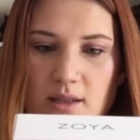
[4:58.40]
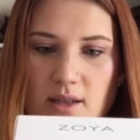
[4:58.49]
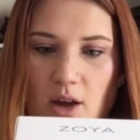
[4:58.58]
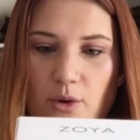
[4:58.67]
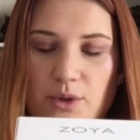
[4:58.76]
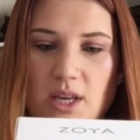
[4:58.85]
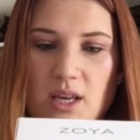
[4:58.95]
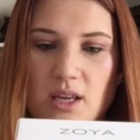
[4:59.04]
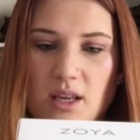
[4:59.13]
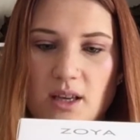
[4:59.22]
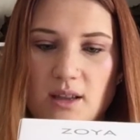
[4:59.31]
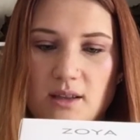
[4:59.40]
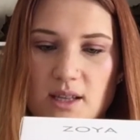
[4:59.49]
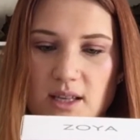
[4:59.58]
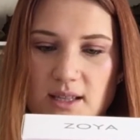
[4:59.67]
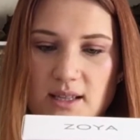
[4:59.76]
So
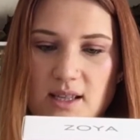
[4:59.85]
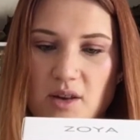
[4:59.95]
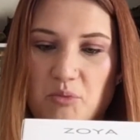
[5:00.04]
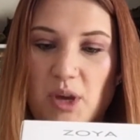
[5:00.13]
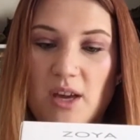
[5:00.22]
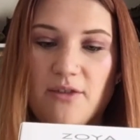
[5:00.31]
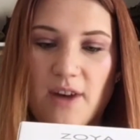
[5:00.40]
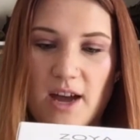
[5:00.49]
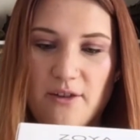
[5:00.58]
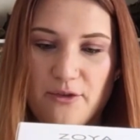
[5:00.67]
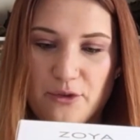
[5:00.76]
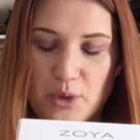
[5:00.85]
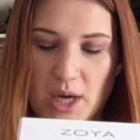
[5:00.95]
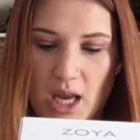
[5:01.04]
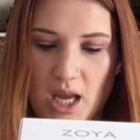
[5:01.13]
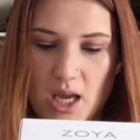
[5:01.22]
this is the Big 5
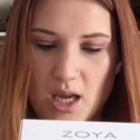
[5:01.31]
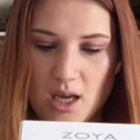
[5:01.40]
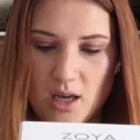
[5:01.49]
free.